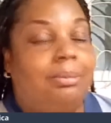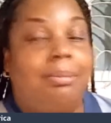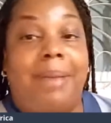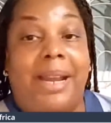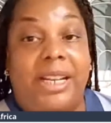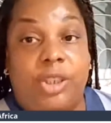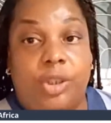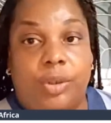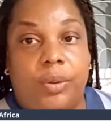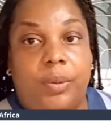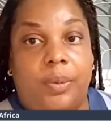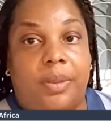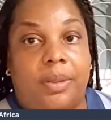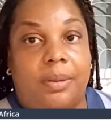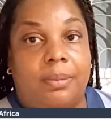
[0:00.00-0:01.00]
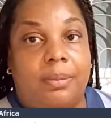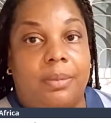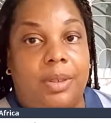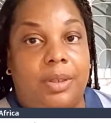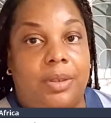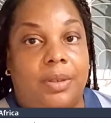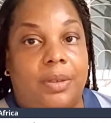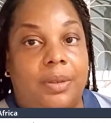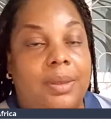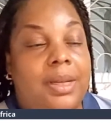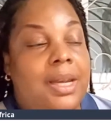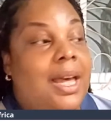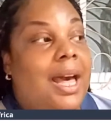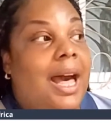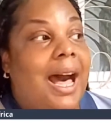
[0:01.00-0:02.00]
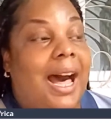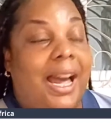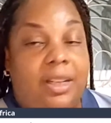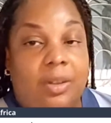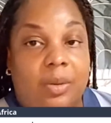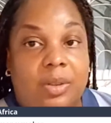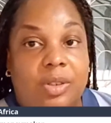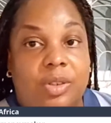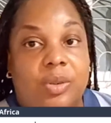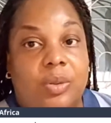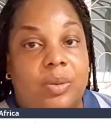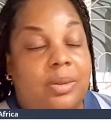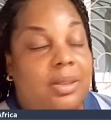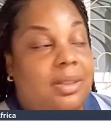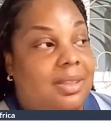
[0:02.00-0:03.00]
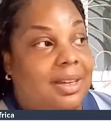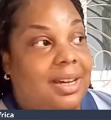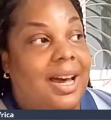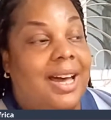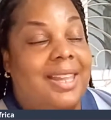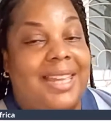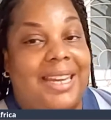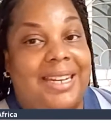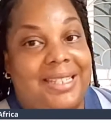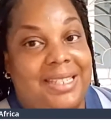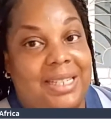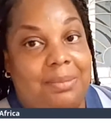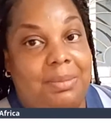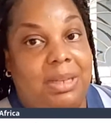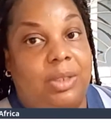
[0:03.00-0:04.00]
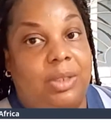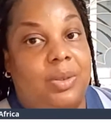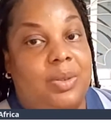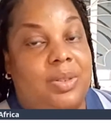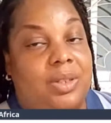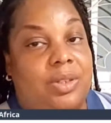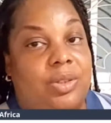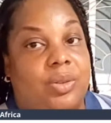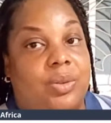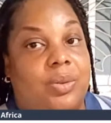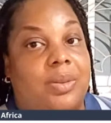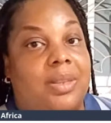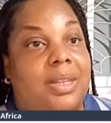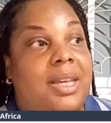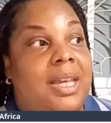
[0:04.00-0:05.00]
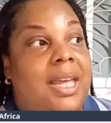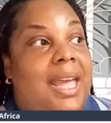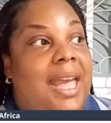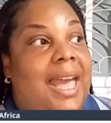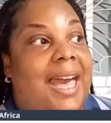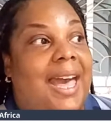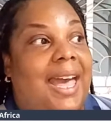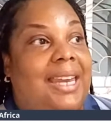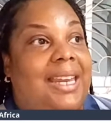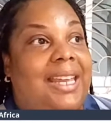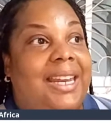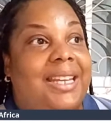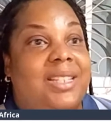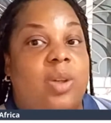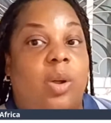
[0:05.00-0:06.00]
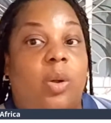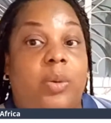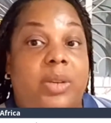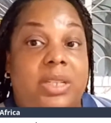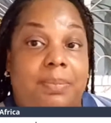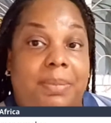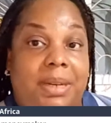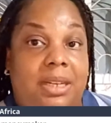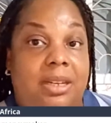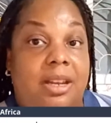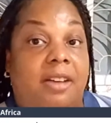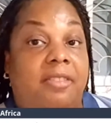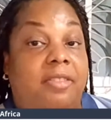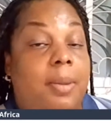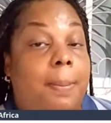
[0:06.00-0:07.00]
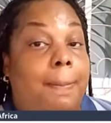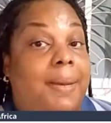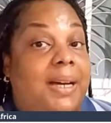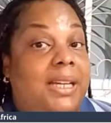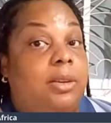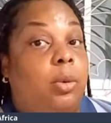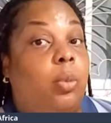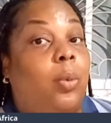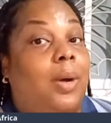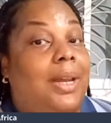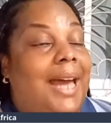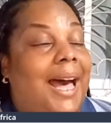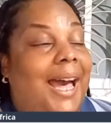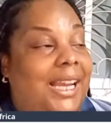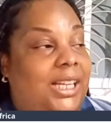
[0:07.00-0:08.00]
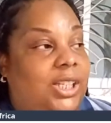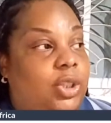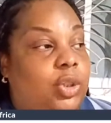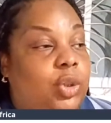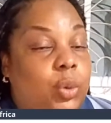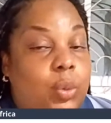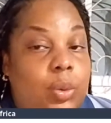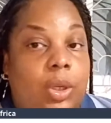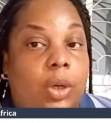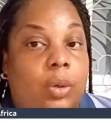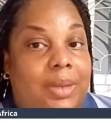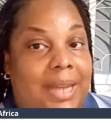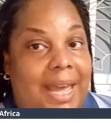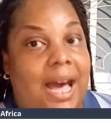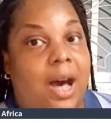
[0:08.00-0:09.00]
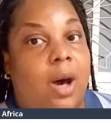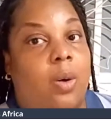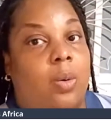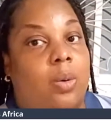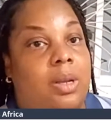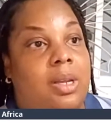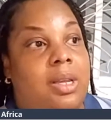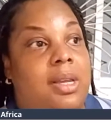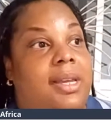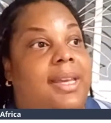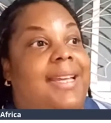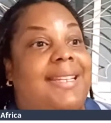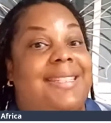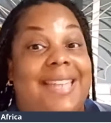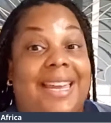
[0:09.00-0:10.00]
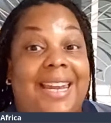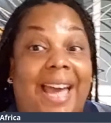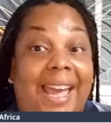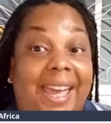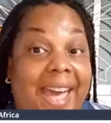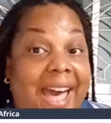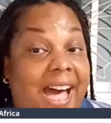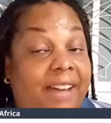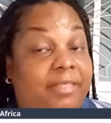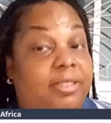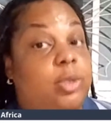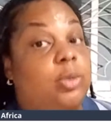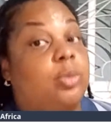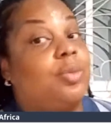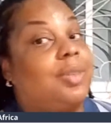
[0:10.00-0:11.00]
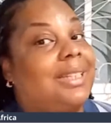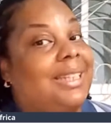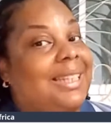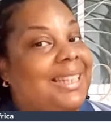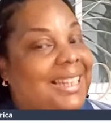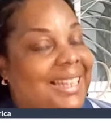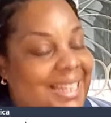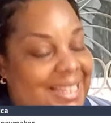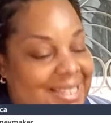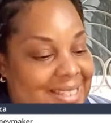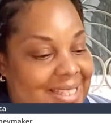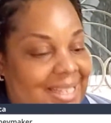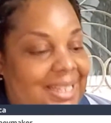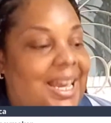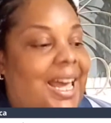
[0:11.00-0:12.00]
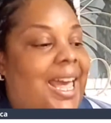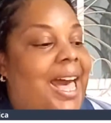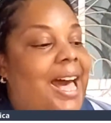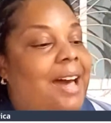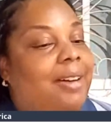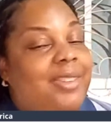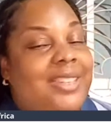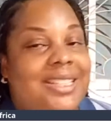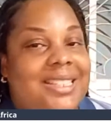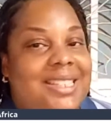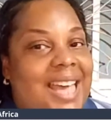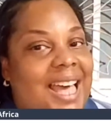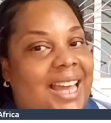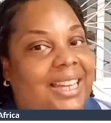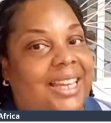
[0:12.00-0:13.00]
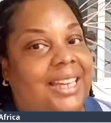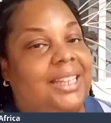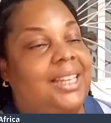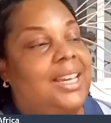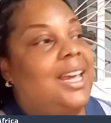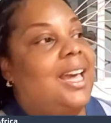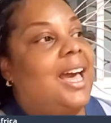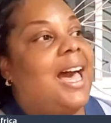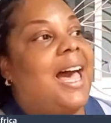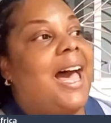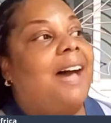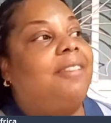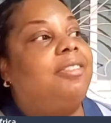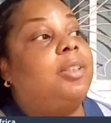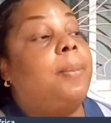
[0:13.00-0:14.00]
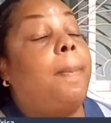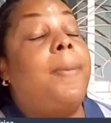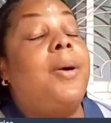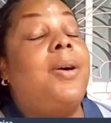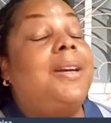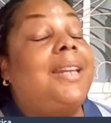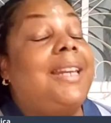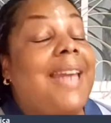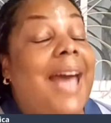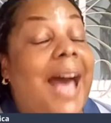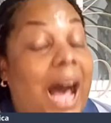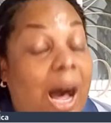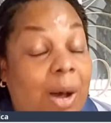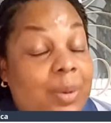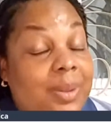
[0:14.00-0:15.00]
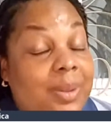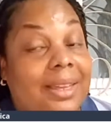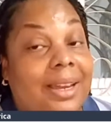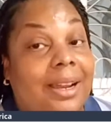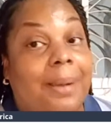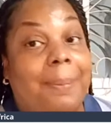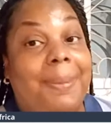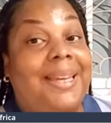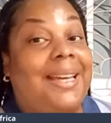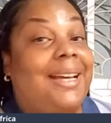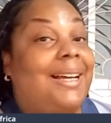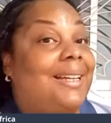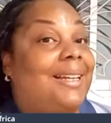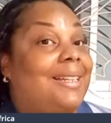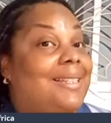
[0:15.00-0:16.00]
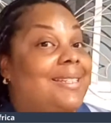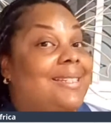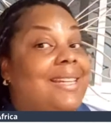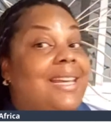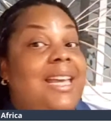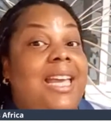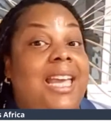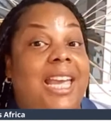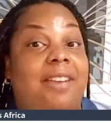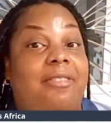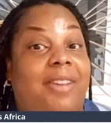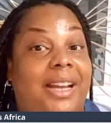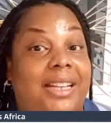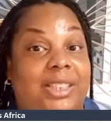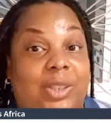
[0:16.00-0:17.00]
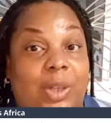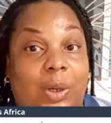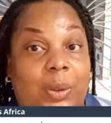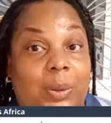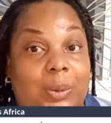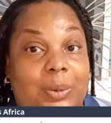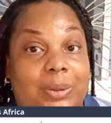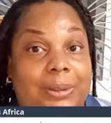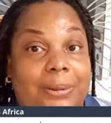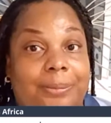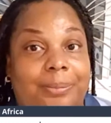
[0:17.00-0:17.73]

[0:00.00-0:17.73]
my truth. You know, I know the truth. The God that is in me knows the truth, and it has always been enough. But what I do know now is that I have to release it. I have to tell it. I have to put it out there, because if I don't,